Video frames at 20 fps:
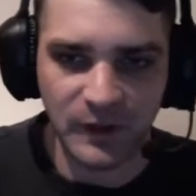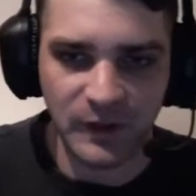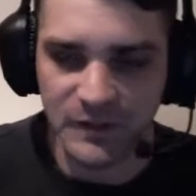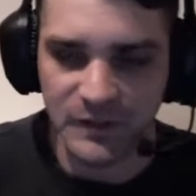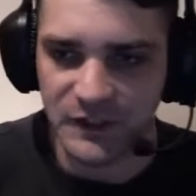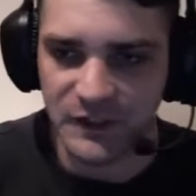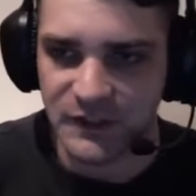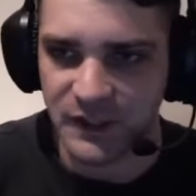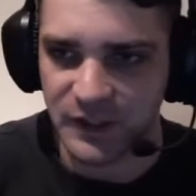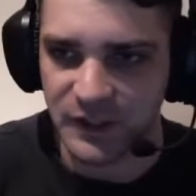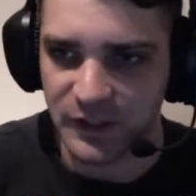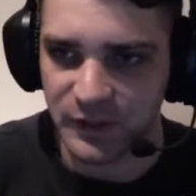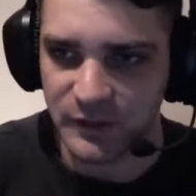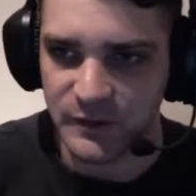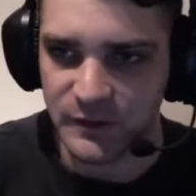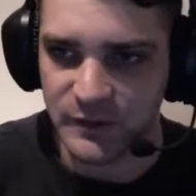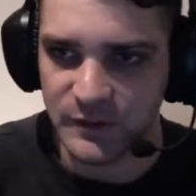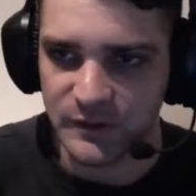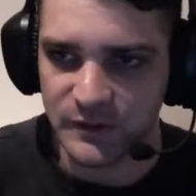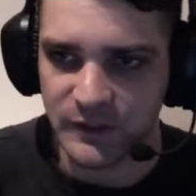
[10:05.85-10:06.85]
I'm just going to
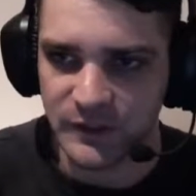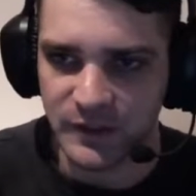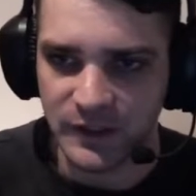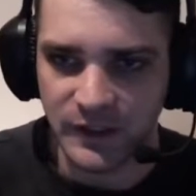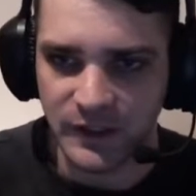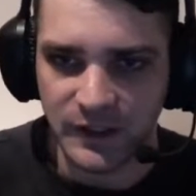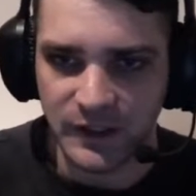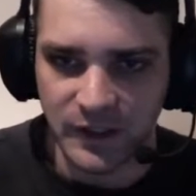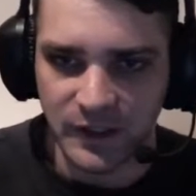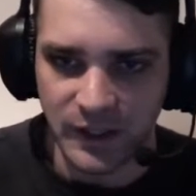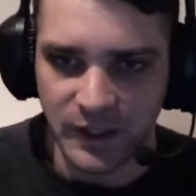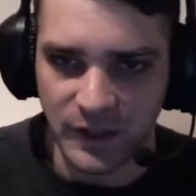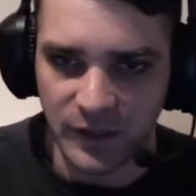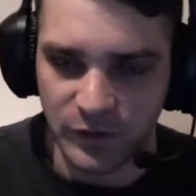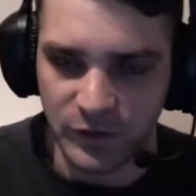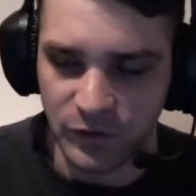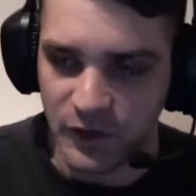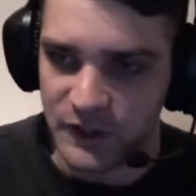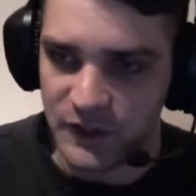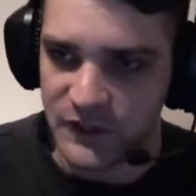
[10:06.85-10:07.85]
use
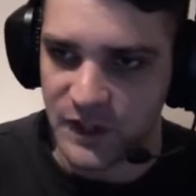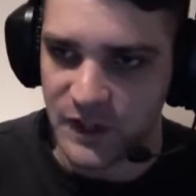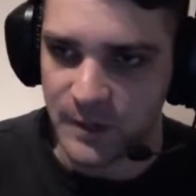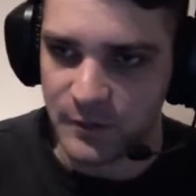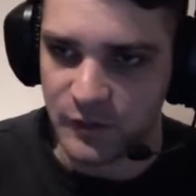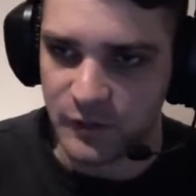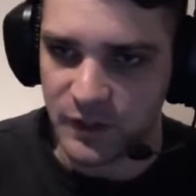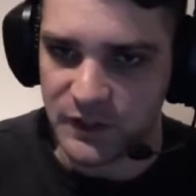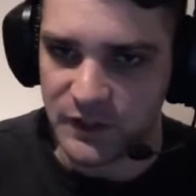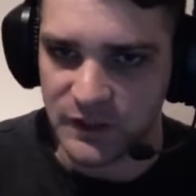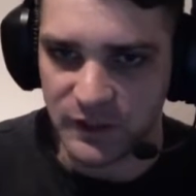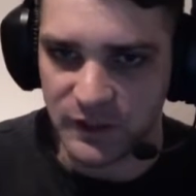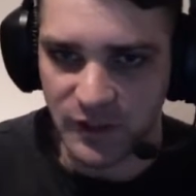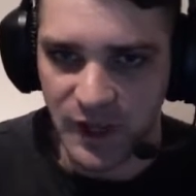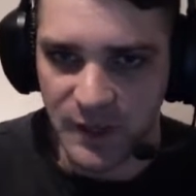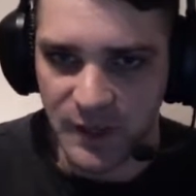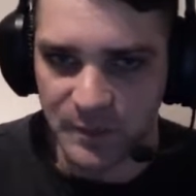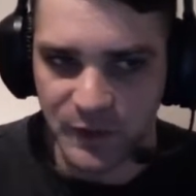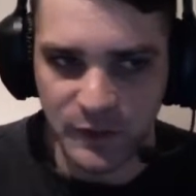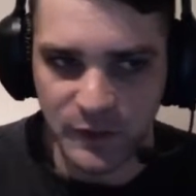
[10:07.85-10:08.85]
runtime directional
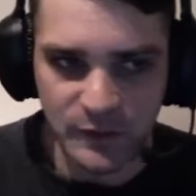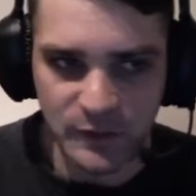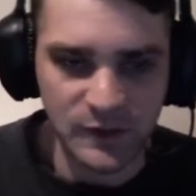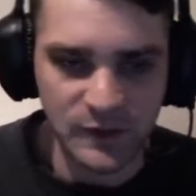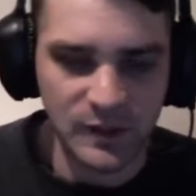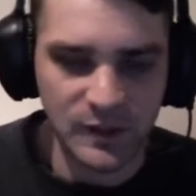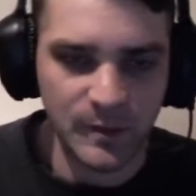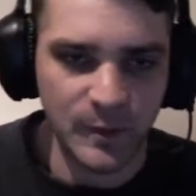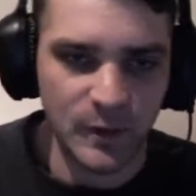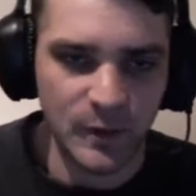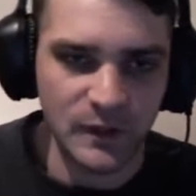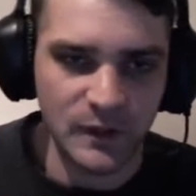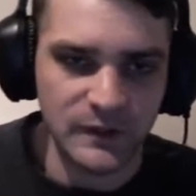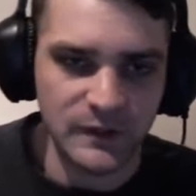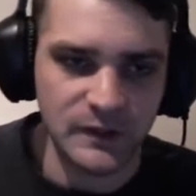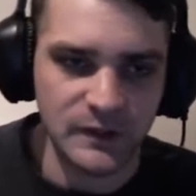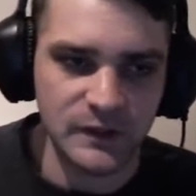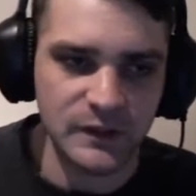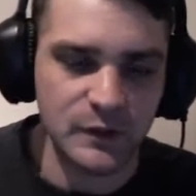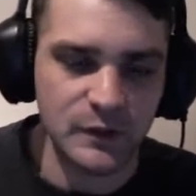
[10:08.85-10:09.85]
light because all the models
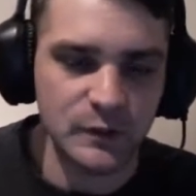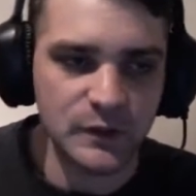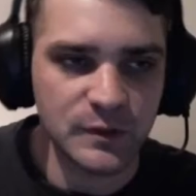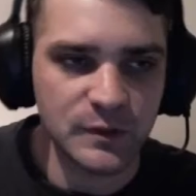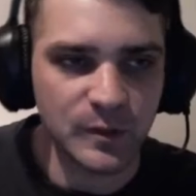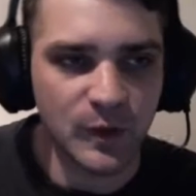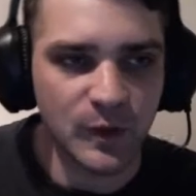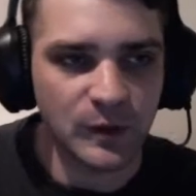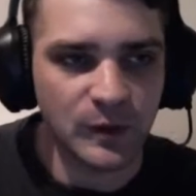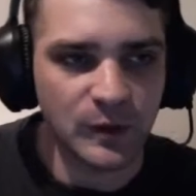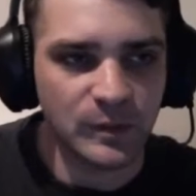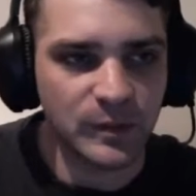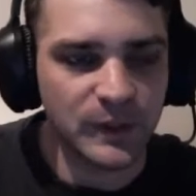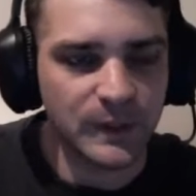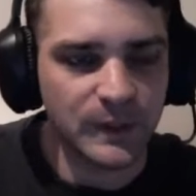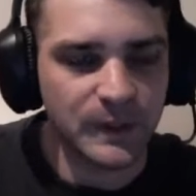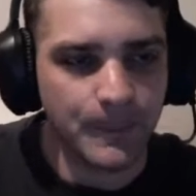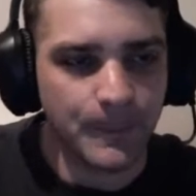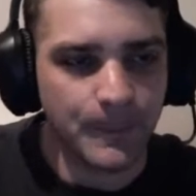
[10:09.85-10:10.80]
are so small. But